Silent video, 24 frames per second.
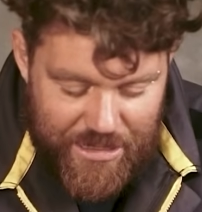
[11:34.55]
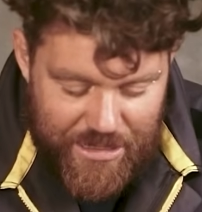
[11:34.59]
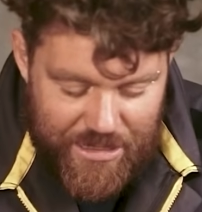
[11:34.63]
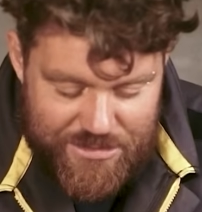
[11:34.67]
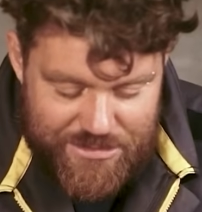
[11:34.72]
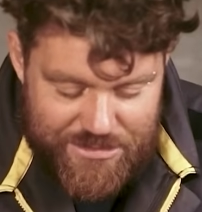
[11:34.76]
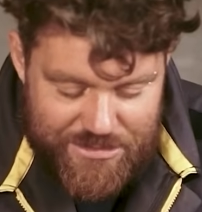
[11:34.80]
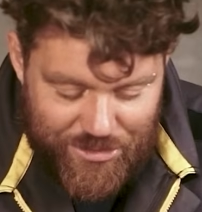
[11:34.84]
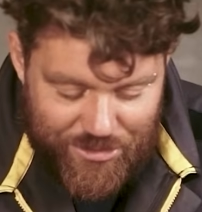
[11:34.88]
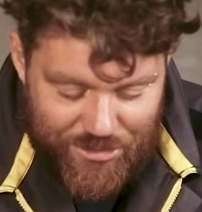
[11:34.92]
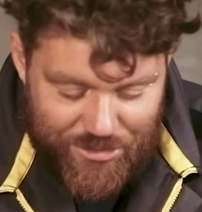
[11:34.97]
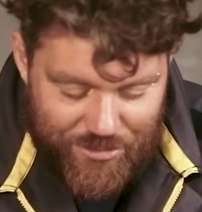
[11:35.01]

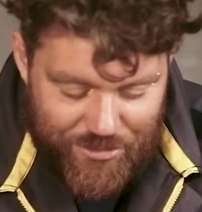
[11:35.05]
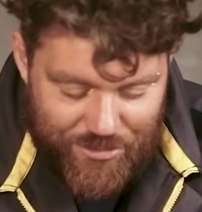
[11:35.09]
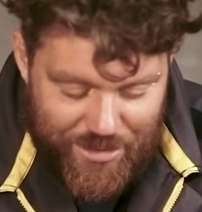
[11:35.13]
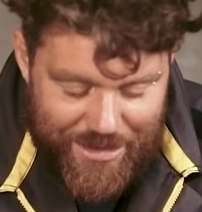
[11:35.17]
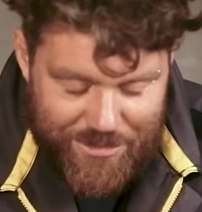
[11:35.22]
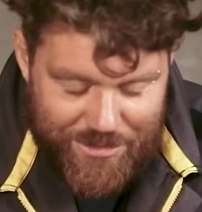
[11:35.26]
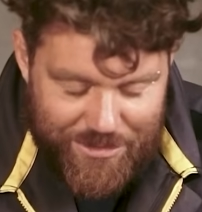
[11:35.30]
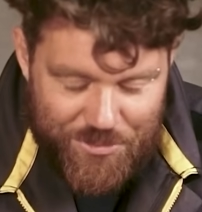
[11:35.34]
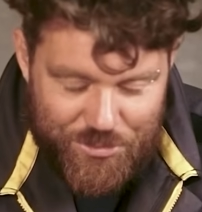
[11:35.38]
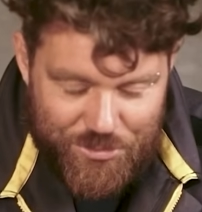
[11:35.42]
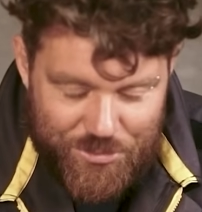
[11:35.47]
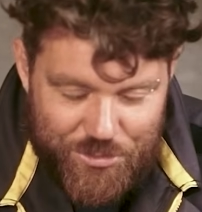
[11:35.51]
So
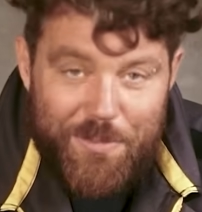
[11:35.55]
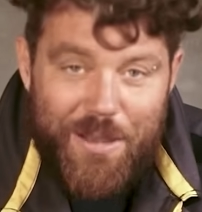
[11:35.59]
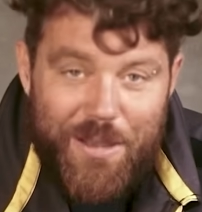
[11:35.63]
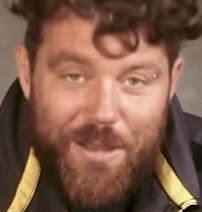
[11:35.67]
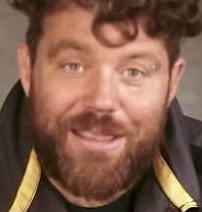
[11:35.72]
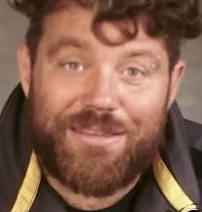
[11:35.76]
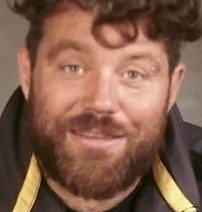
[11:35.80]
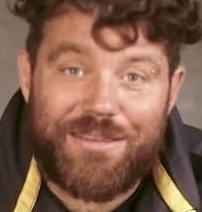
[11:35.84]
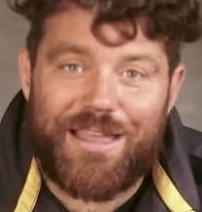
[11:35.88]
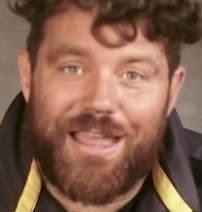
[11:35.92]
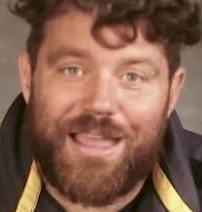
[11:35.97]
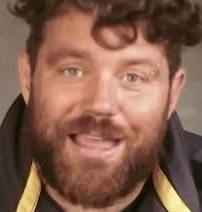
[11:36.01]
I don't want to
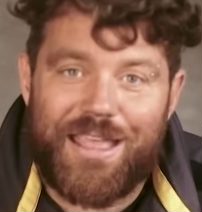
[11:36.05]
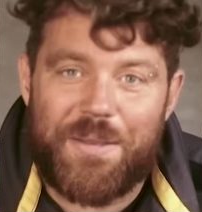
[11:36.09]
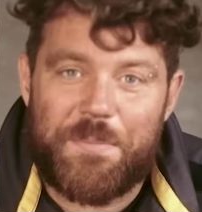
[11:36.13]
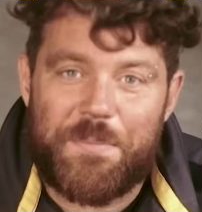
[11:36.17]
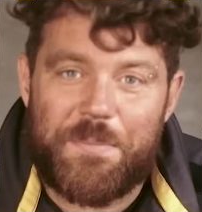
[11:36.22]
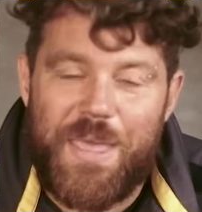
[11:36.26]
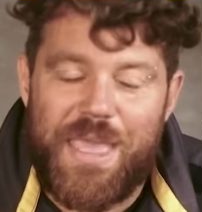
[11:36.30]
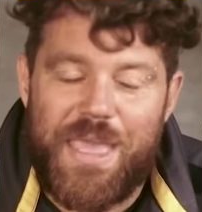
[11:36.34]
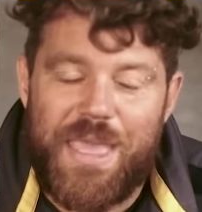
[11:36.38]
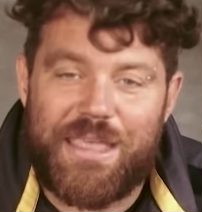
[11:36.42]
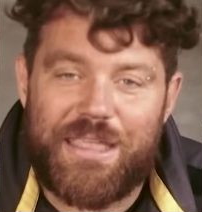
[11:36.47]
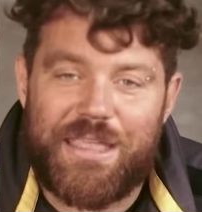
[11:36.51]
buy it, I can
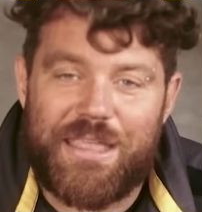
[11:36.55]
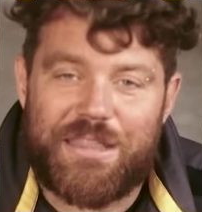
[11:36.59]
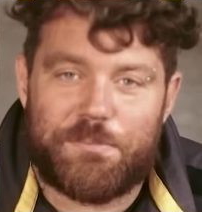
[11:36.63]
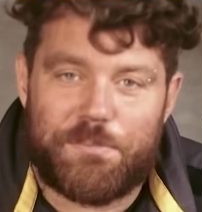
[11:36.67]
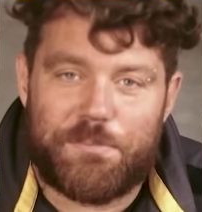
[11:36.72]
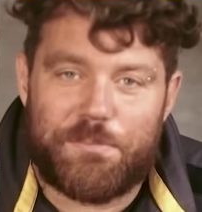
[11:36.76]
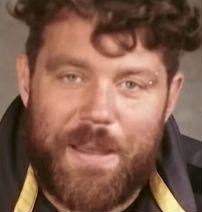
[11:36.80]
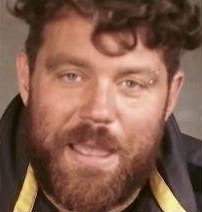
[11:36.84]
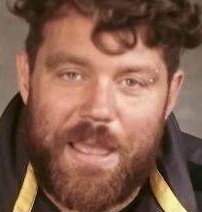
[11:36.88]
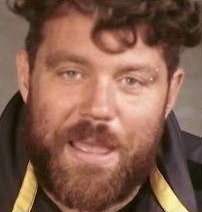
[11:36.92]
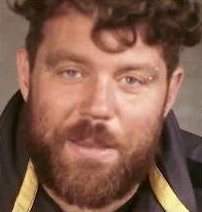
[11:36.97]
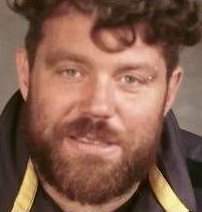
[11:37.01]
make it
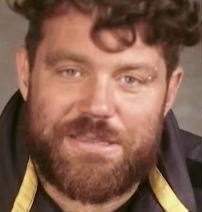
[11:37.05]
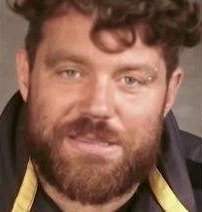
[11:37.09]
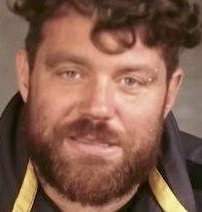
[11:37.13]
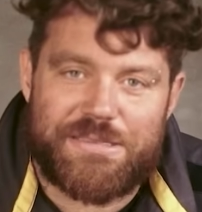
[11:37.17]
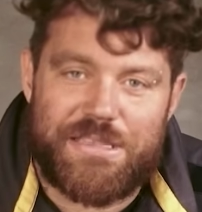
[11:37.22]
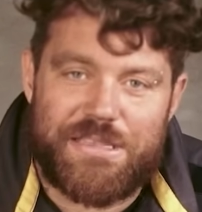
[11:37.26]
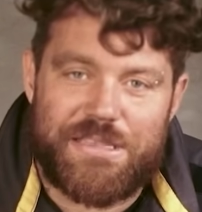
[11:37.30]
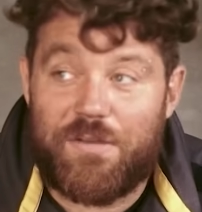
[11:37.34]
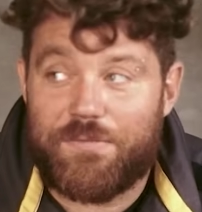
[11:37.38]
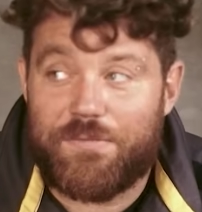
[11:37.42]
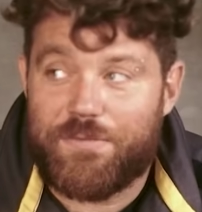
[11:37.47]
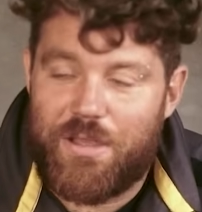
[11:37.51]
by
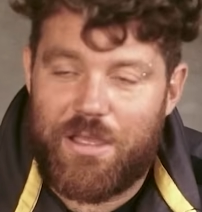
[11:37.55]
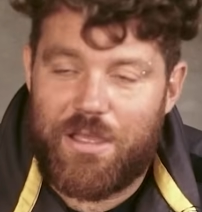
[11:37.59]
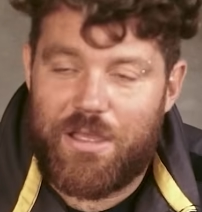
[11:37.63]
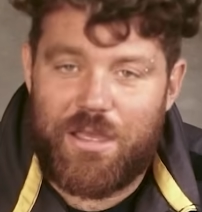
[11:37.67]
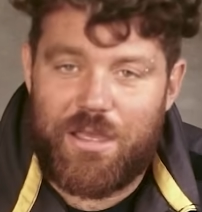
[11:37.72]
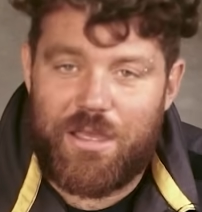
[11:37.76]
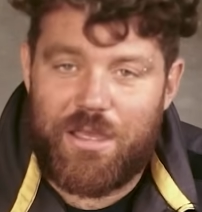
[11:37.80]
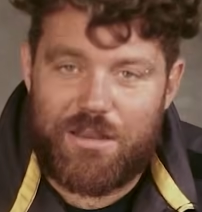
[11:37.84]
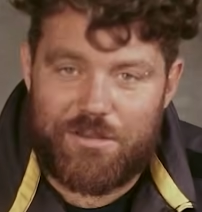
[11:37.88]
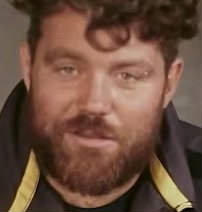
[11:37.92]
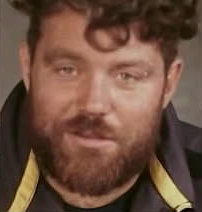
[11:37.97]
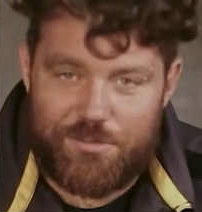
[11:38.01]
myself.
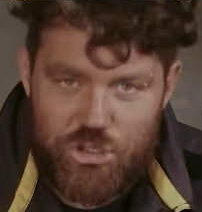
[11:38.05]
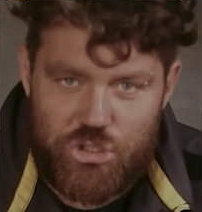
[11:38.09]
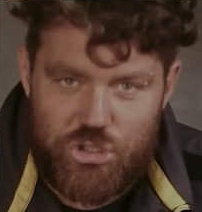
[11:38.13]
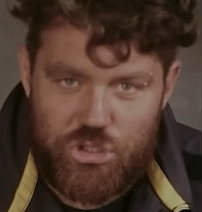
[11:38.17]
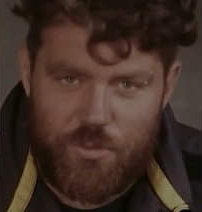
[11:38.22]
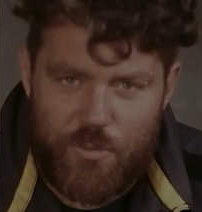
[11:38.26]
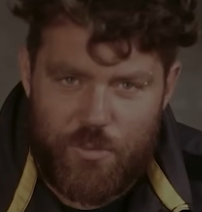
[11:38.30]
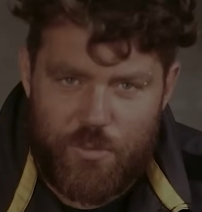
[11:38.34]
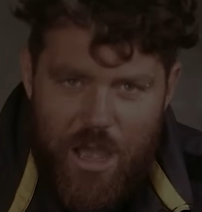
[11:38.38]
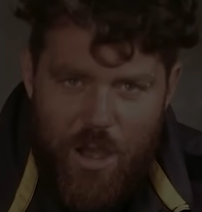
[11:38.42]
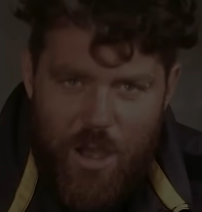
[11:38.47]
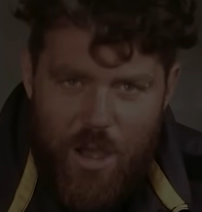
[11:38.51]
Uh, let me show
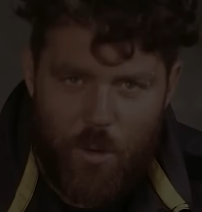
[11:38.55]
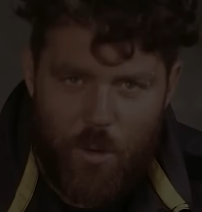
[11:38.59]
you how.